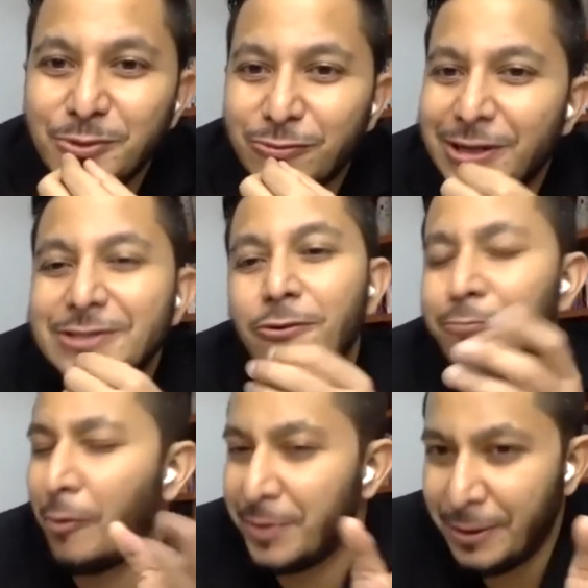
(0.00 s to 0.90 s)
Right, so
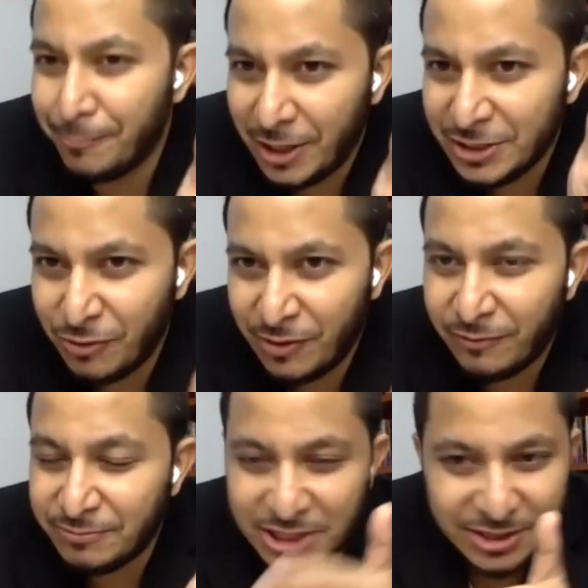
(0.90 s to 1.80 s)
property price went from
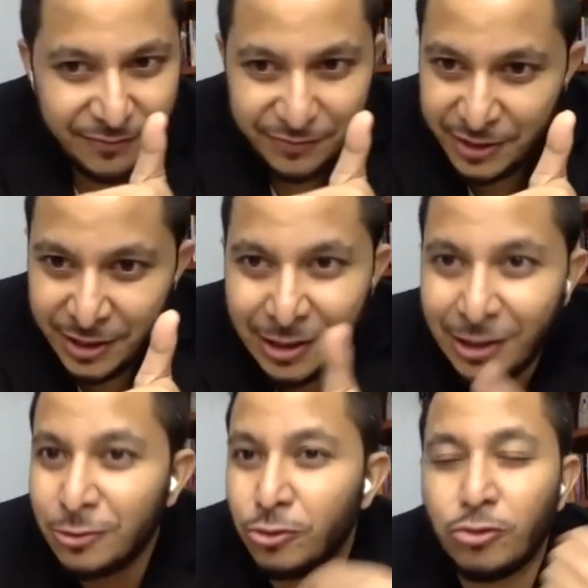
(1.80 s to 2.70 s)
650
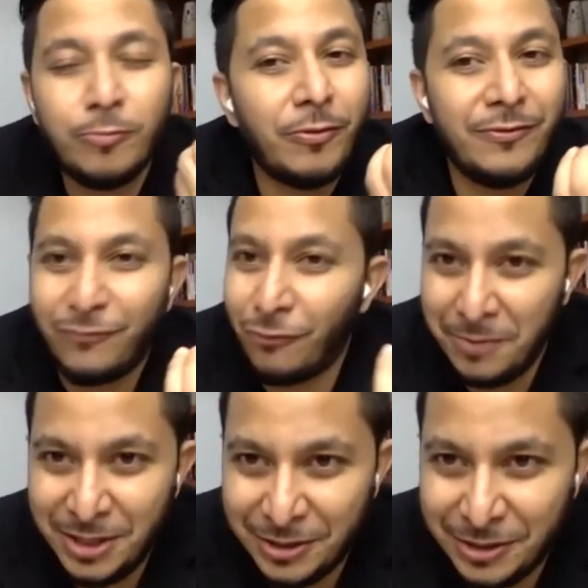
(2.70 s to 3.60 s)
to 2.4
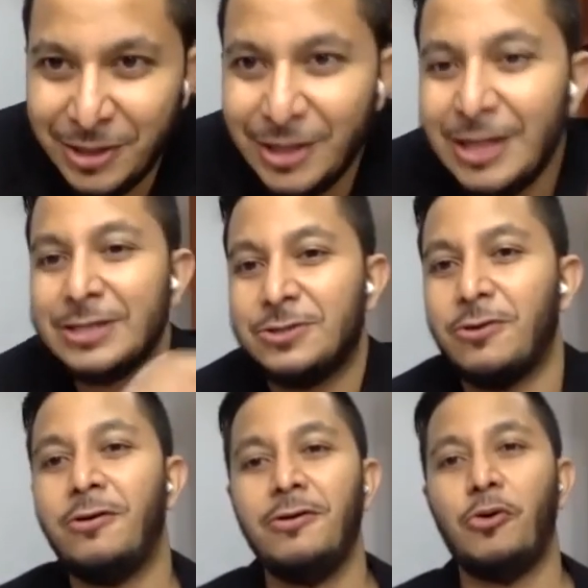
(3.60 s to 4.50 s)
million. So
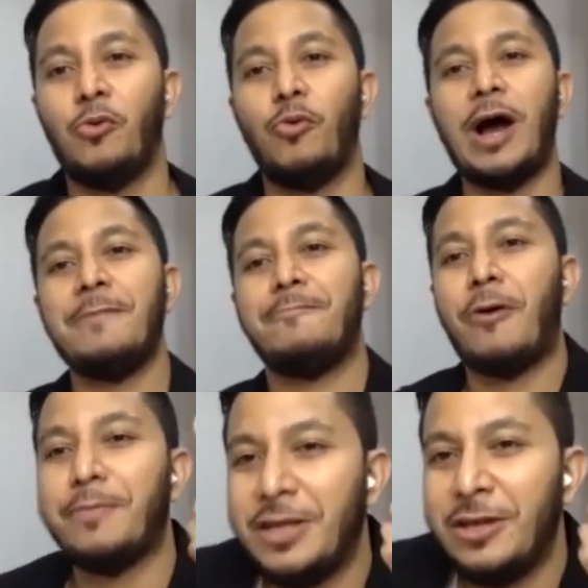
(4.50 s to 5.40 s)
one
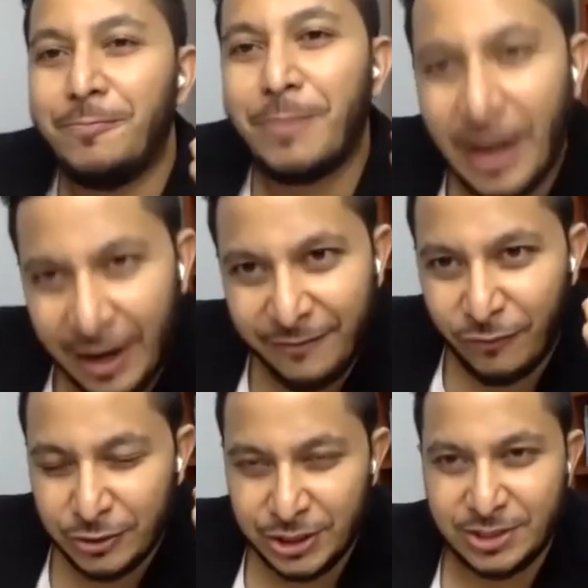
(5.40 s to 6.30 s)
property you buy for
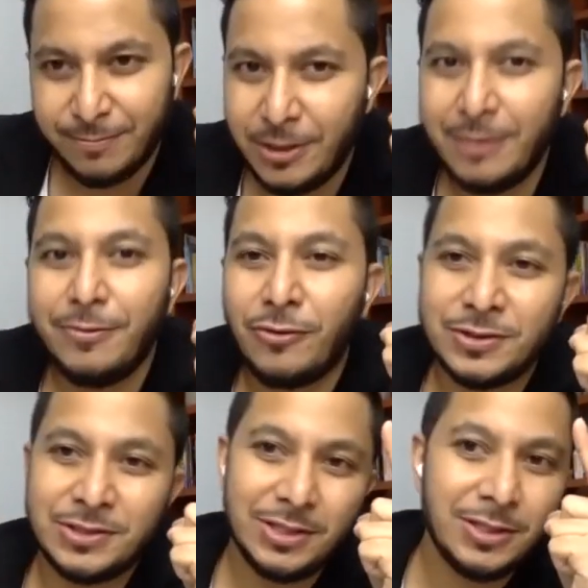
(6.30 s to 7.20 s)
650 because
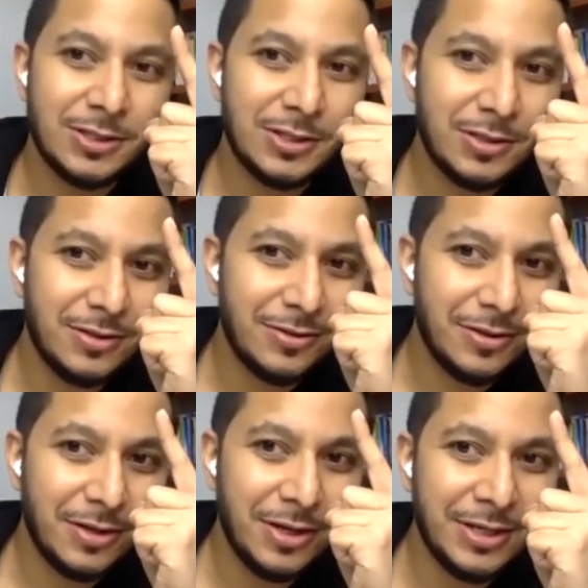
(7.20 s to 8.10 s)

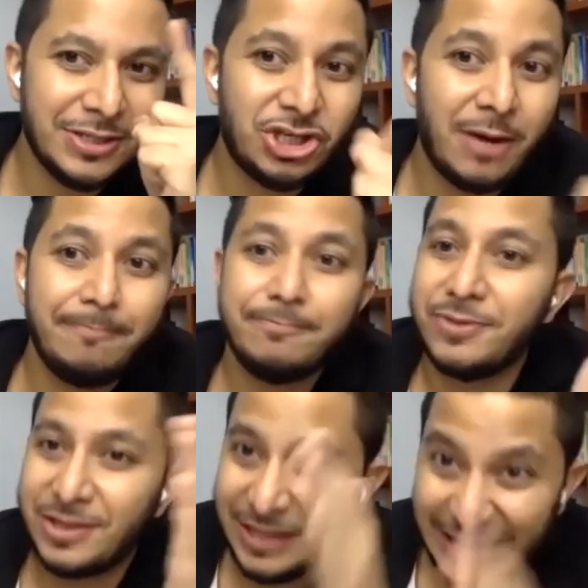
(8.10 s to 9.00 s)
it jumped
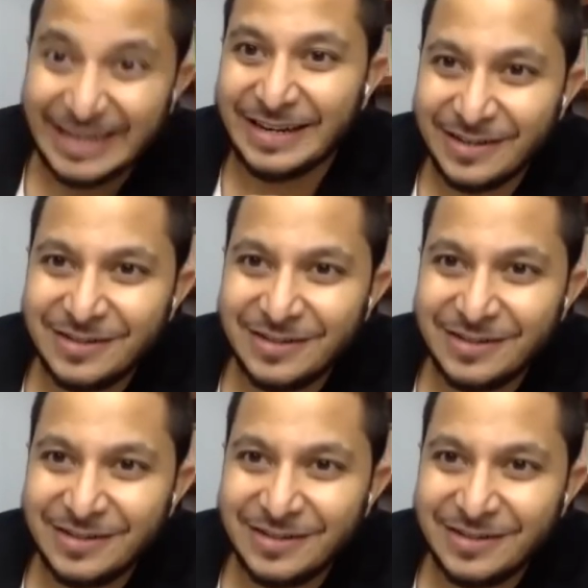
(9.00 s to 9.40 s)
tier